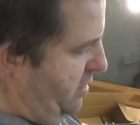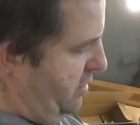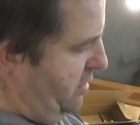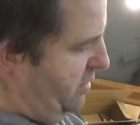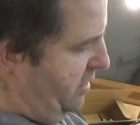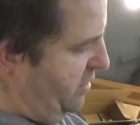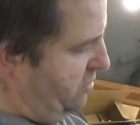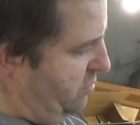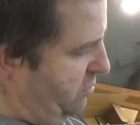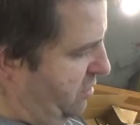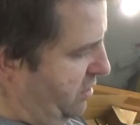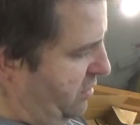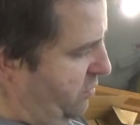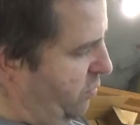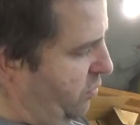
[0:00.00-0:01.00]
this sort of kind
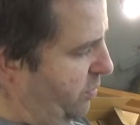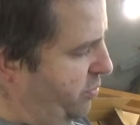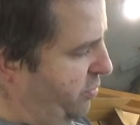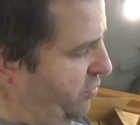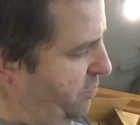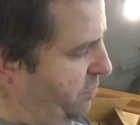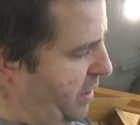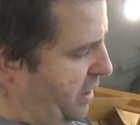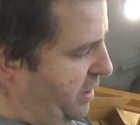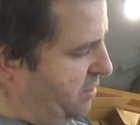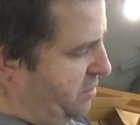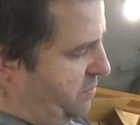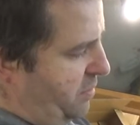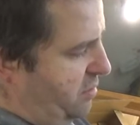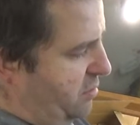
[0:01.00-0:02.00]
of waterproof bag, I
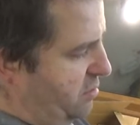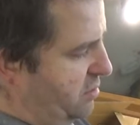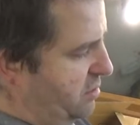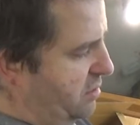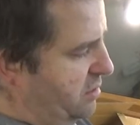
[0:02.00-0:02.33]
suppose.